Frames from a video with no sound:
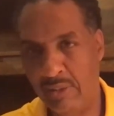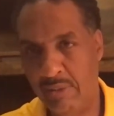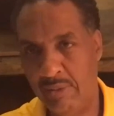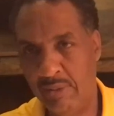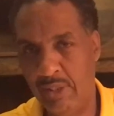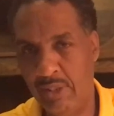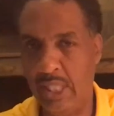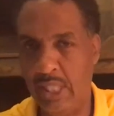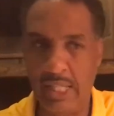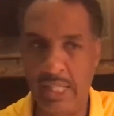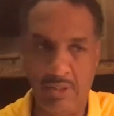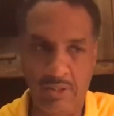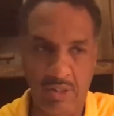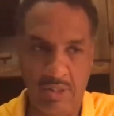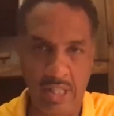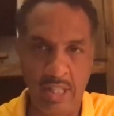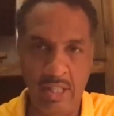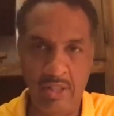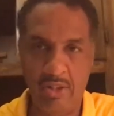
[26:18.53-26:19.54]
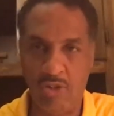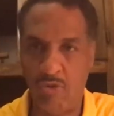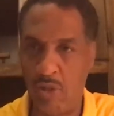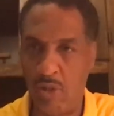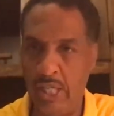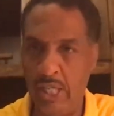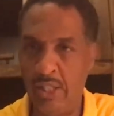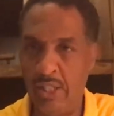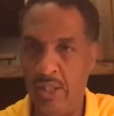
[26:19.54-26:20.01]
See that? See,
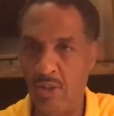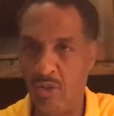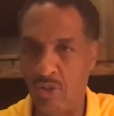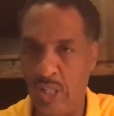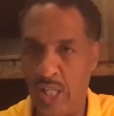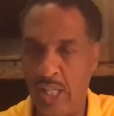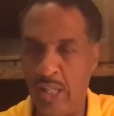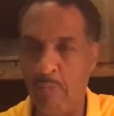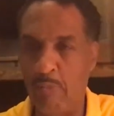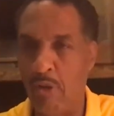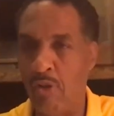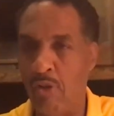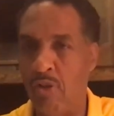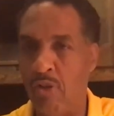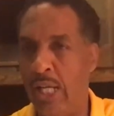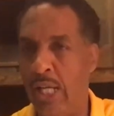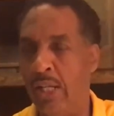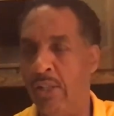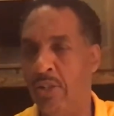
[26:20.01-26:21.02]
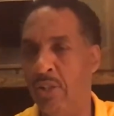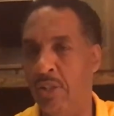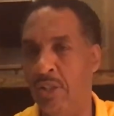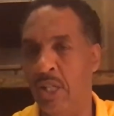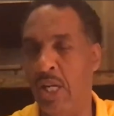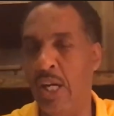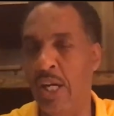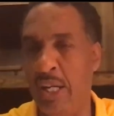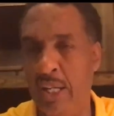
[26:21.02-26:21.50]
three distinct personalities in
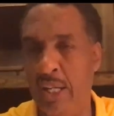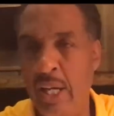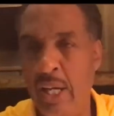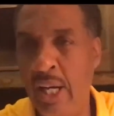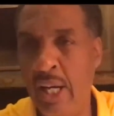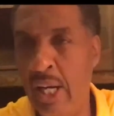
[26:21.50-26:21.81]
Godhead.